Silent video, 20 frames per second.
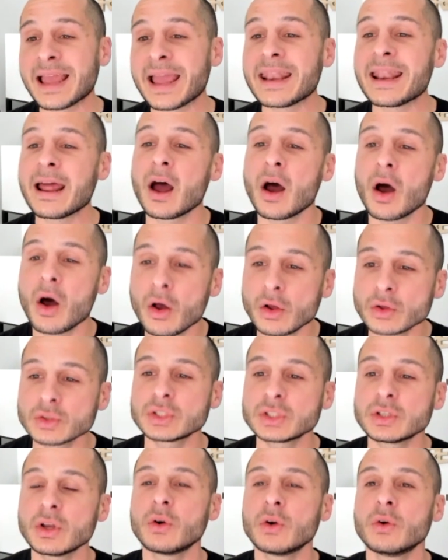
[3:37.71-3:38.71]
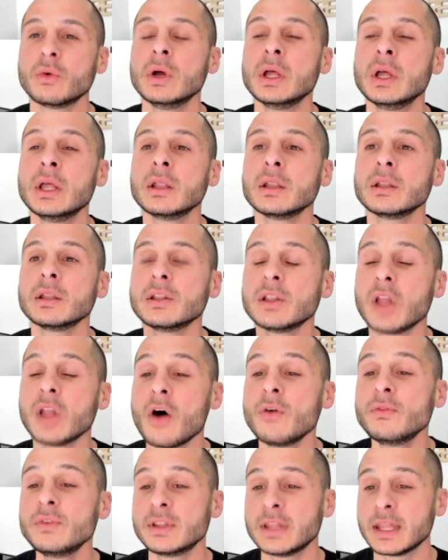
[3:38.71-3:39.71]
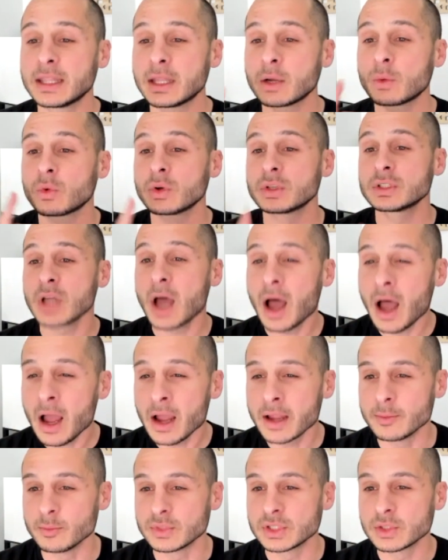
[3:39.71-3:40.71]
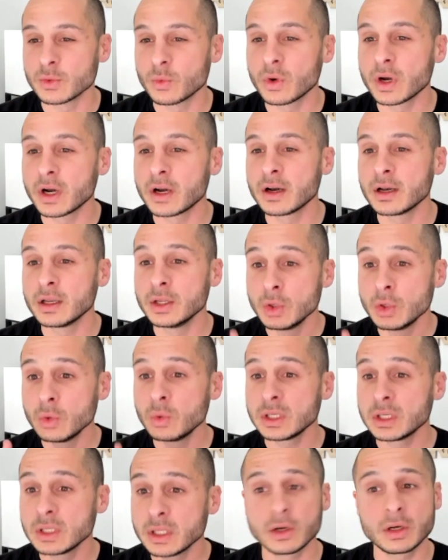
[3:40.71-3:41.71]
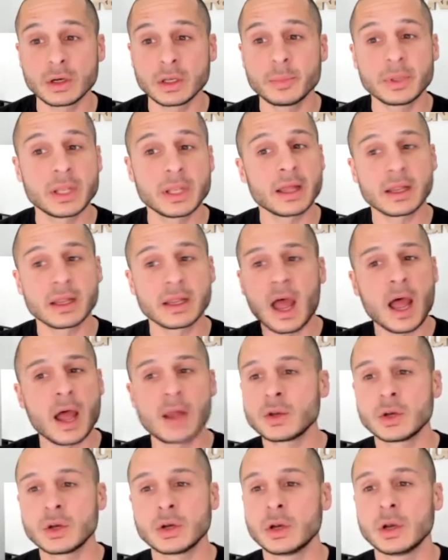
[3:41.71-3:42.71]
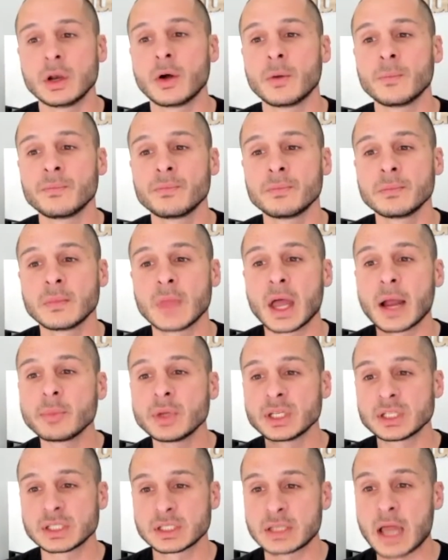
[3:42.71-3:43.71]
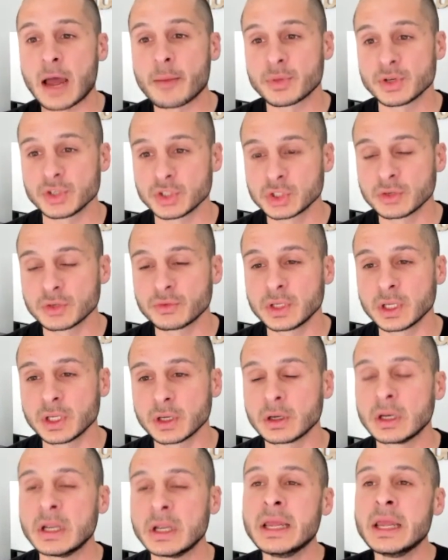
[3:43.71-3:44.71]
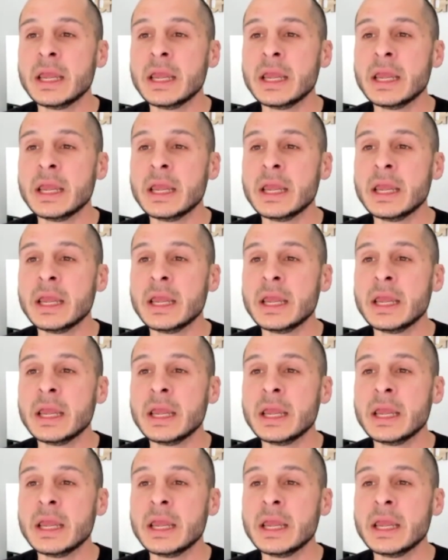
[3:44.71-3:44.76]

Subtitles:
And I also loved that there were times where you would literally be like, no, I'm going to stop and shift here.